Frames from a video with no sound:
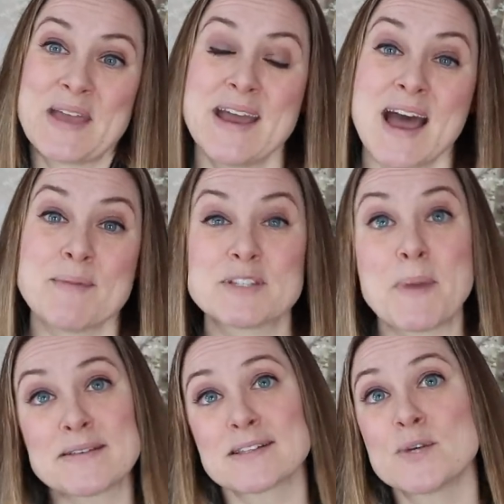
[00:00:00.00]
I mean, it's
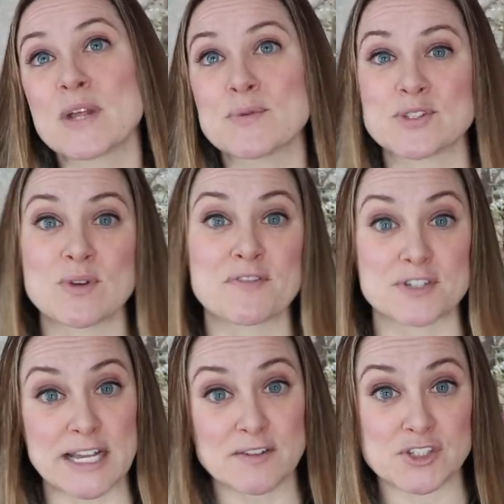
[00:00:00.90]
basically what I was doing
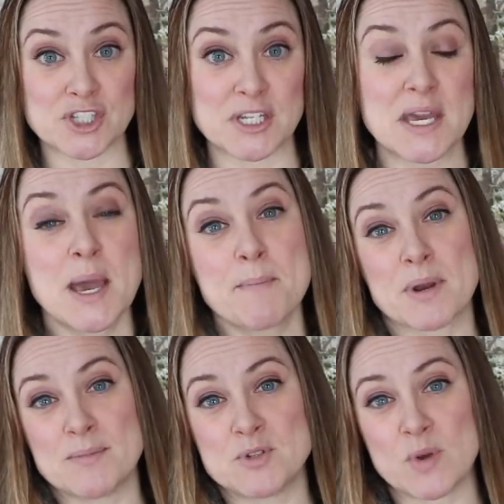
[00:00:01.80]
for television,
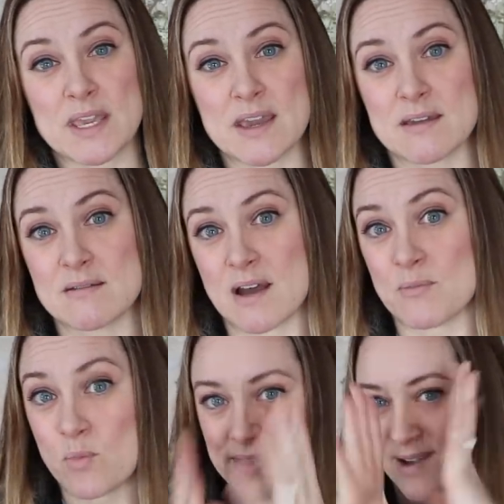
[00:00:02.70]
but I'm doing it
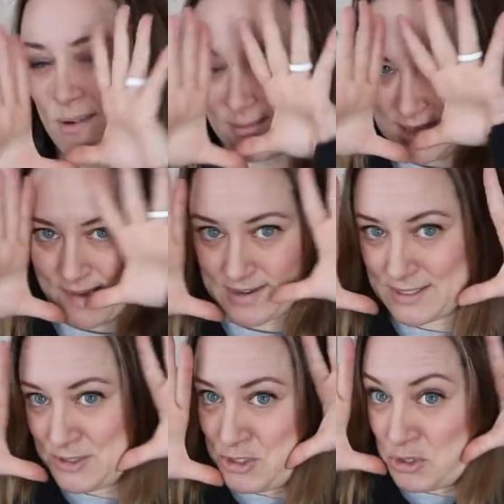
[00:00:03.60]
um, without
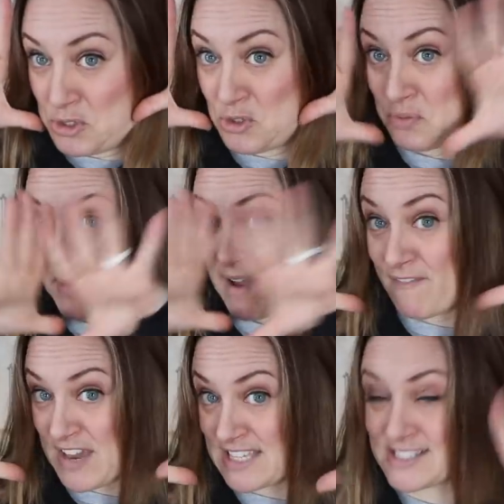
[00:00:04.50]
having to do my
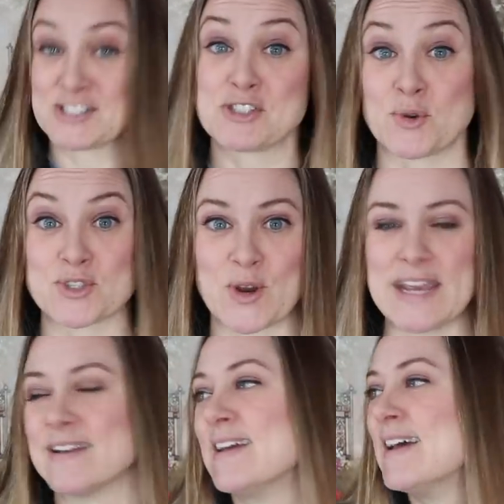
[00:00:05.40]
face. So it's great.